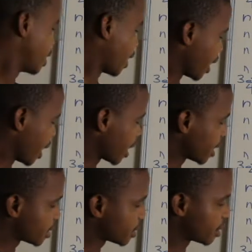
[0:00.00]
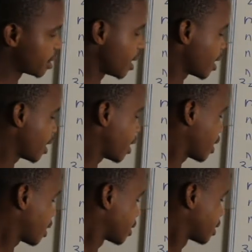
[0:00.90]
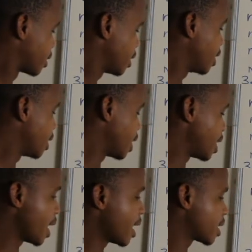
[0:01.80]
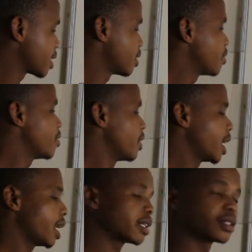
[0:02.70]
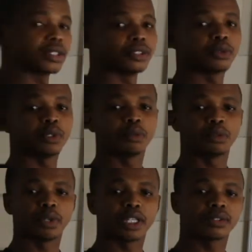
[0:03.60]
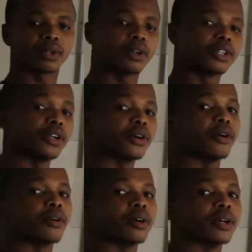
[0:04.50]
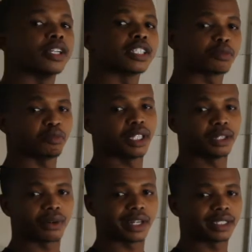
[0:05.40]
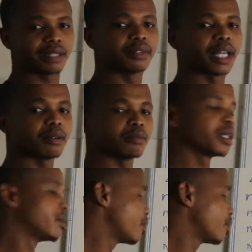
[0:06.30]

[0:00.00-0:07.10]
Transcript: And then the direction of your electrons will be based on your spin quantum number